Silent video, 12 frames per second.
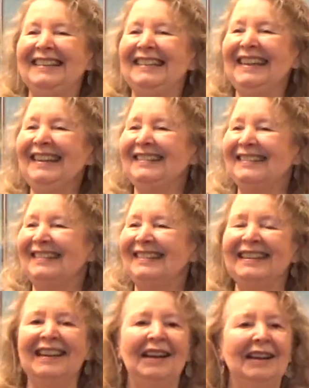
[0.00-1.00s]
Yes.
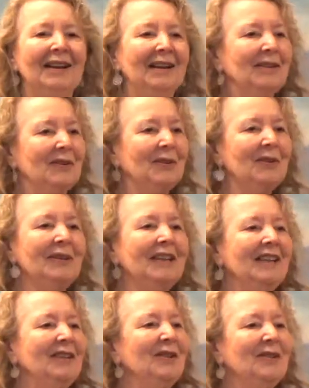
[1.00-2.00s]

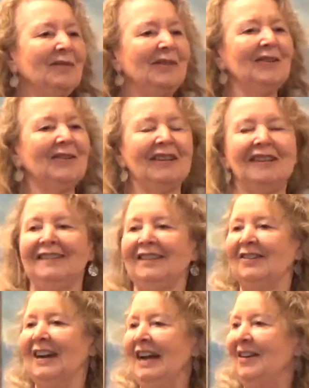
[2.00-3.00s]
Truly a universalist
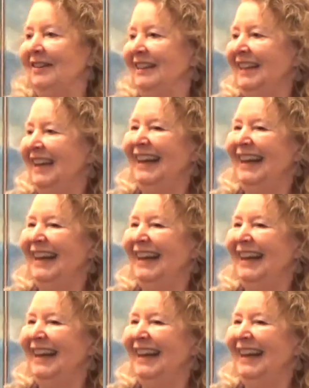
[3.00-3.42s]
crowd.